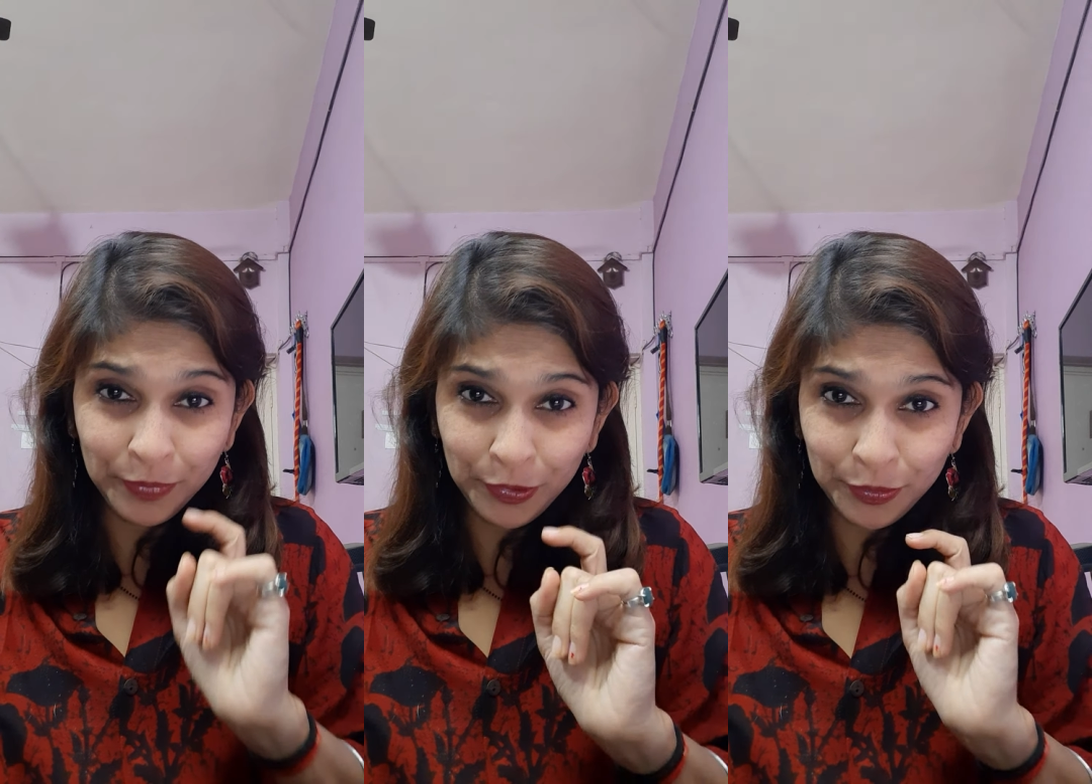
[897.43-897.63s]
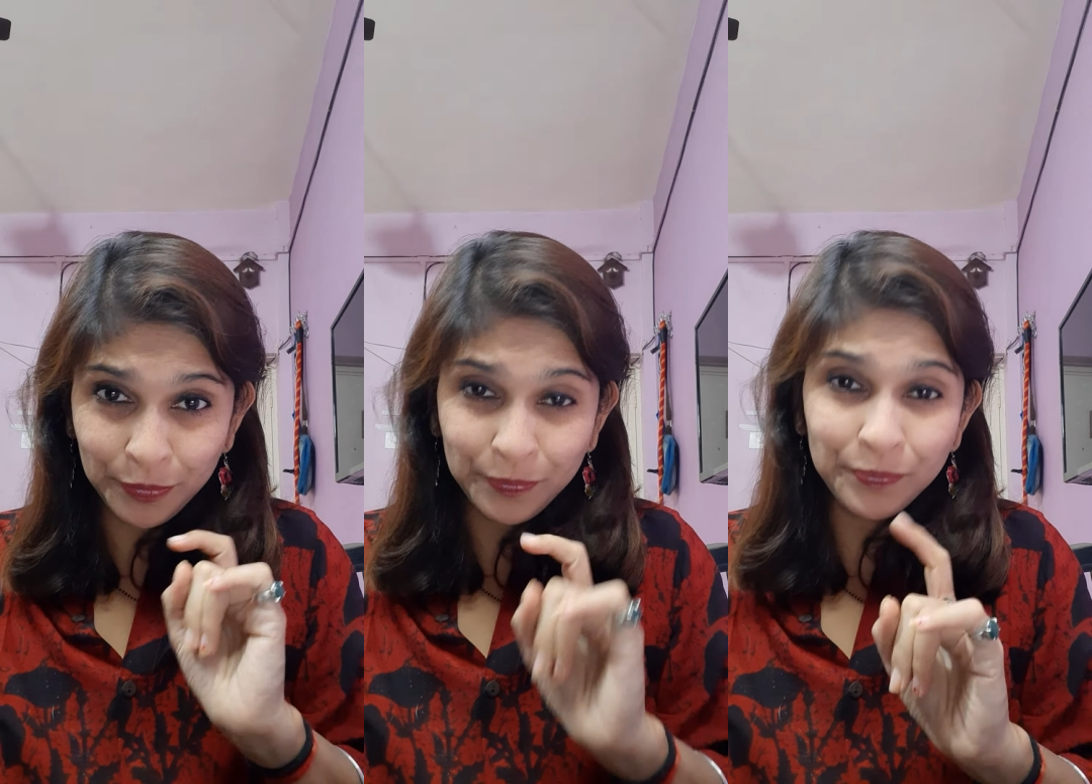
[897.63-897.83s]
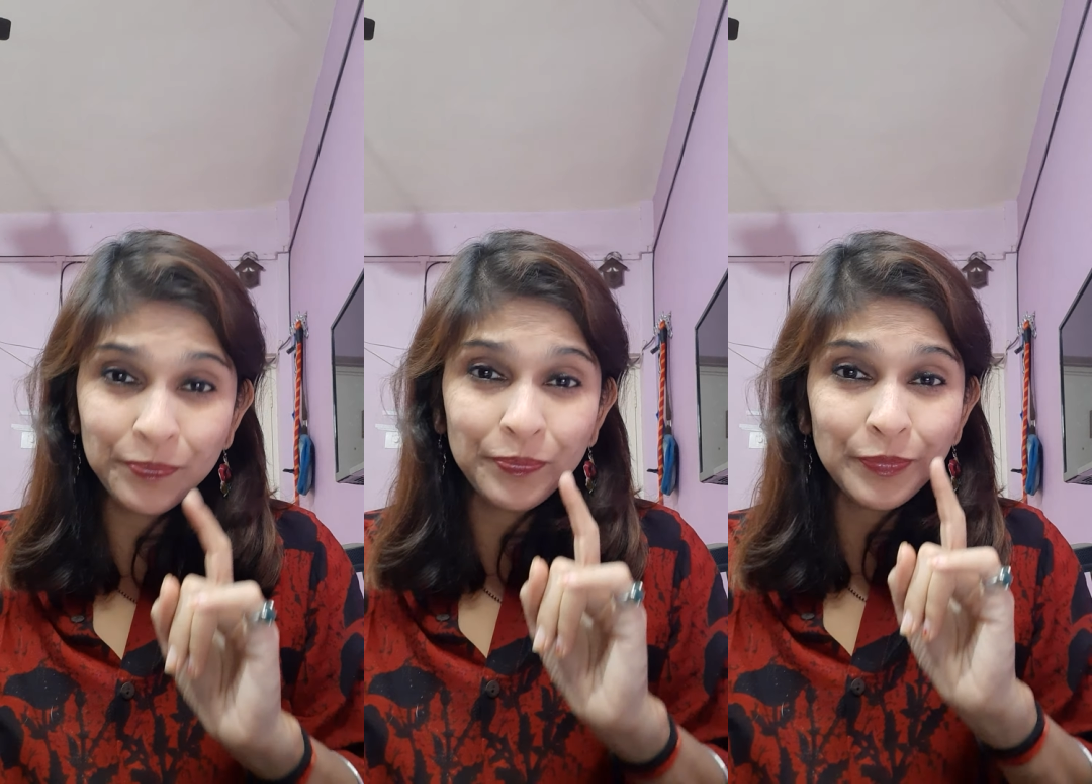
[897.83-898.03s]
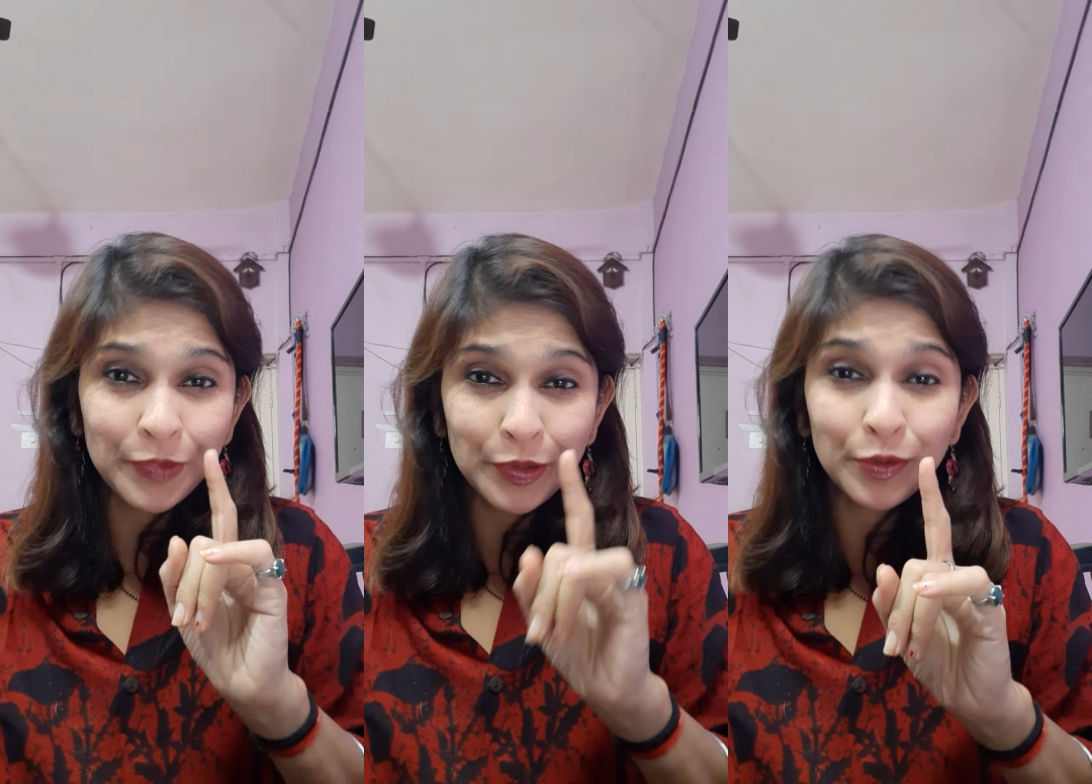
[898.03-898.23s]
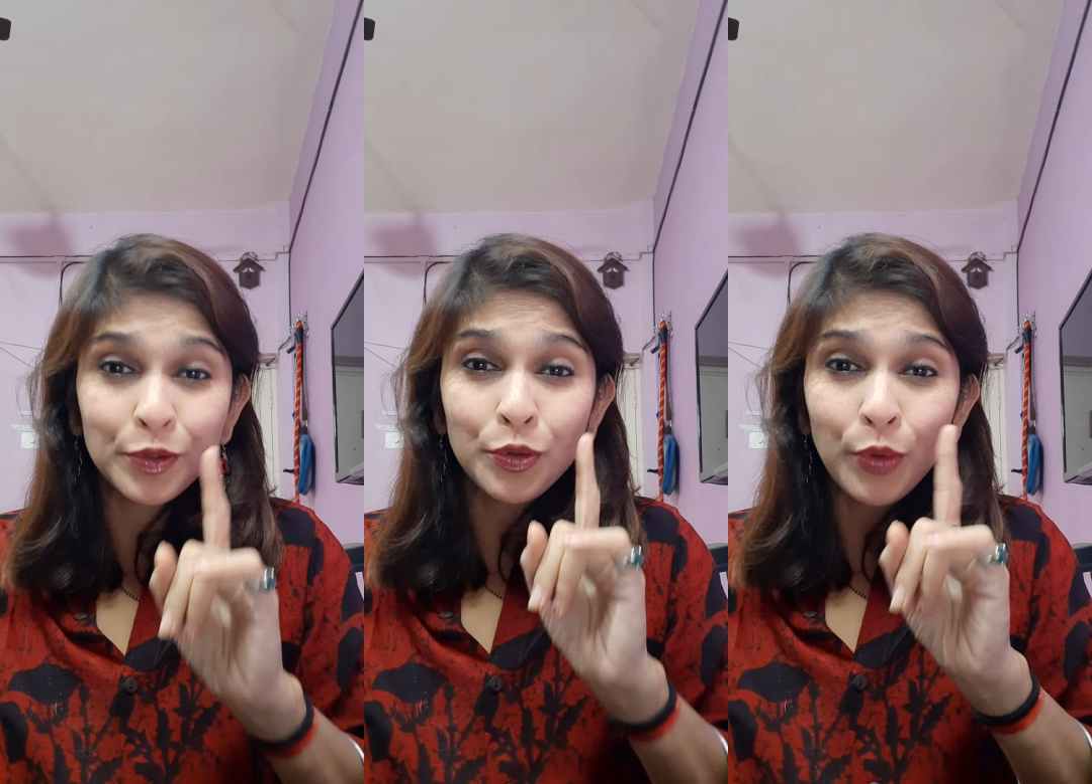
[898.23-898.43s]
you.
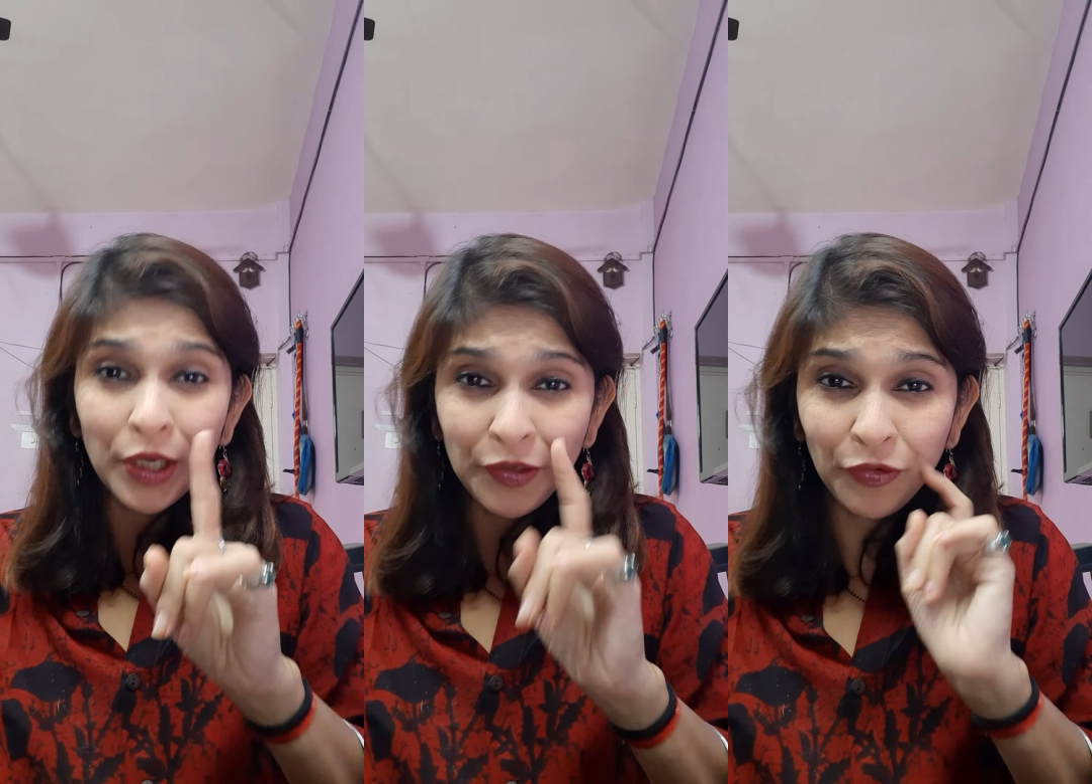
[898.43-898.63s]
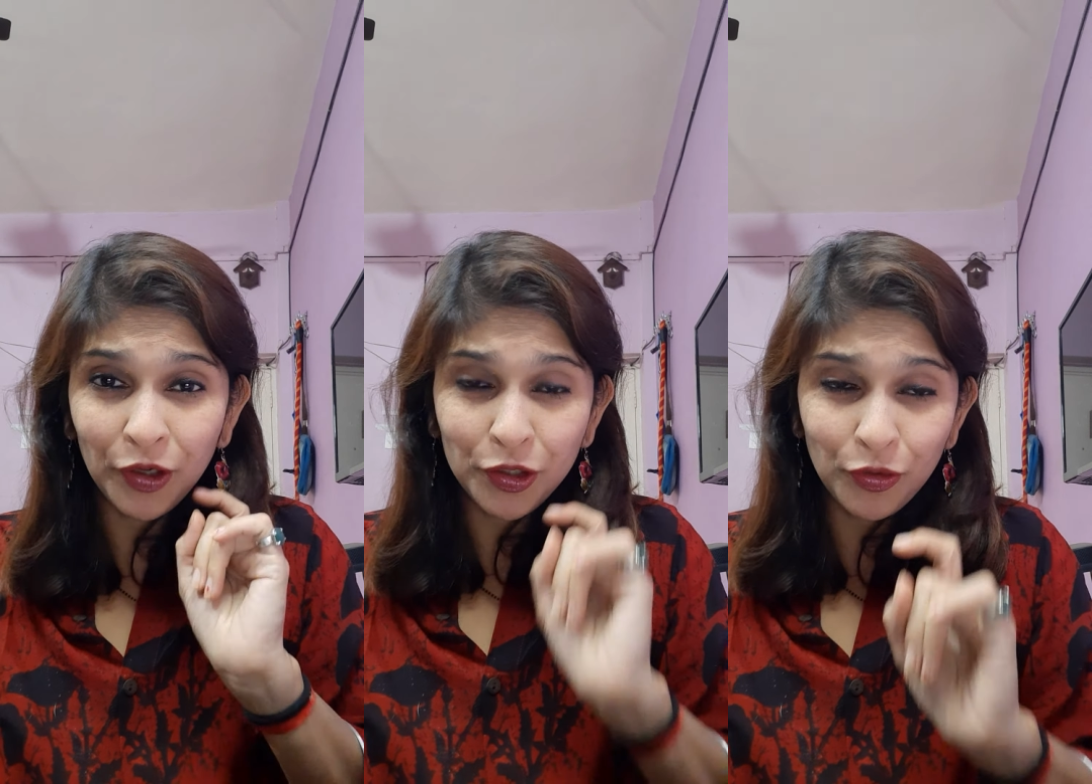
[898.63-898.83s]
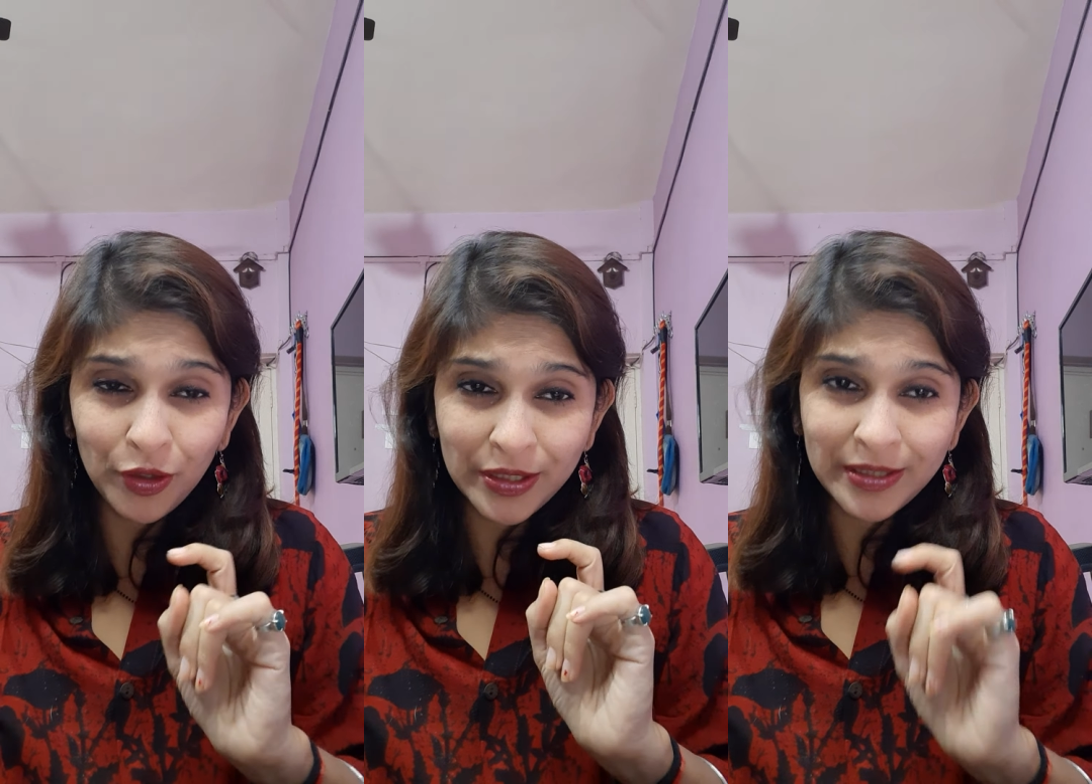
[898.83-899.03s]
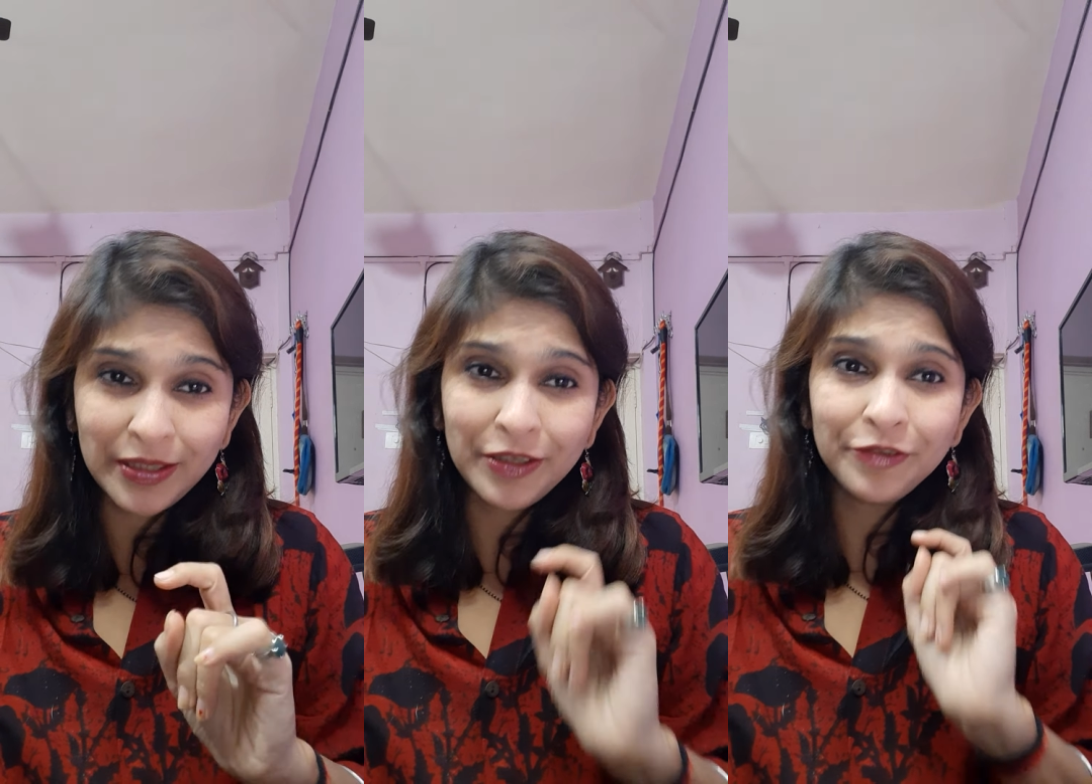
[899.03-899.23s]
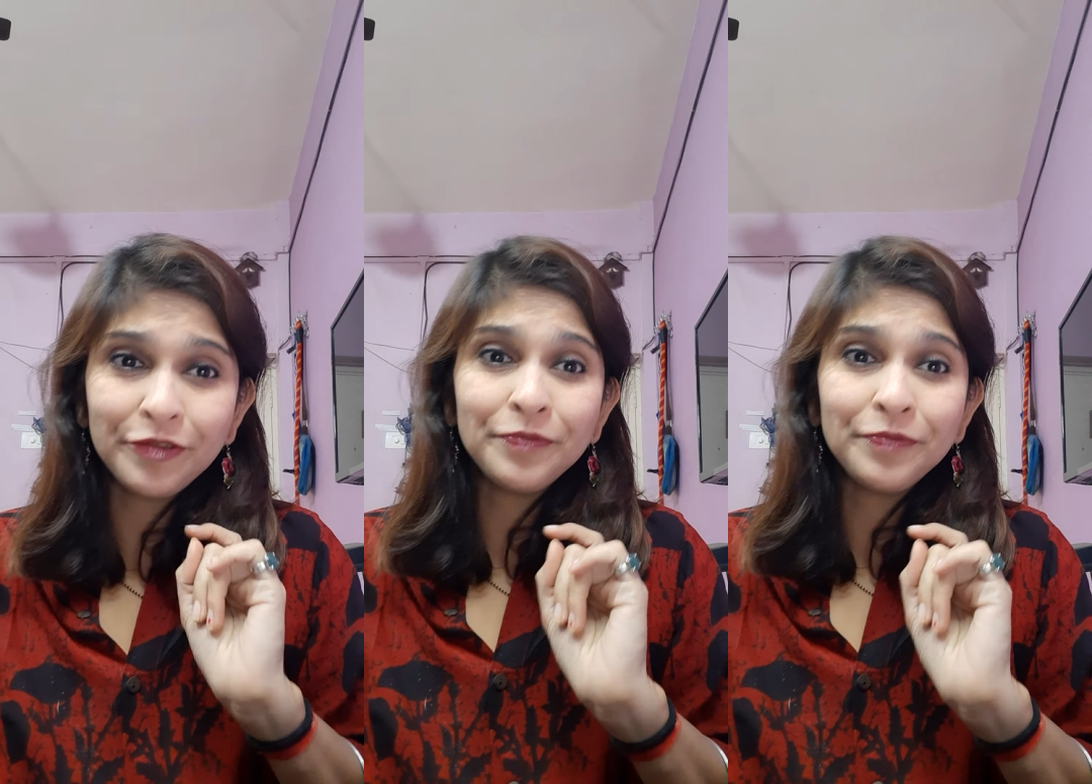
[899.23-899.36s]
Do it for yourself.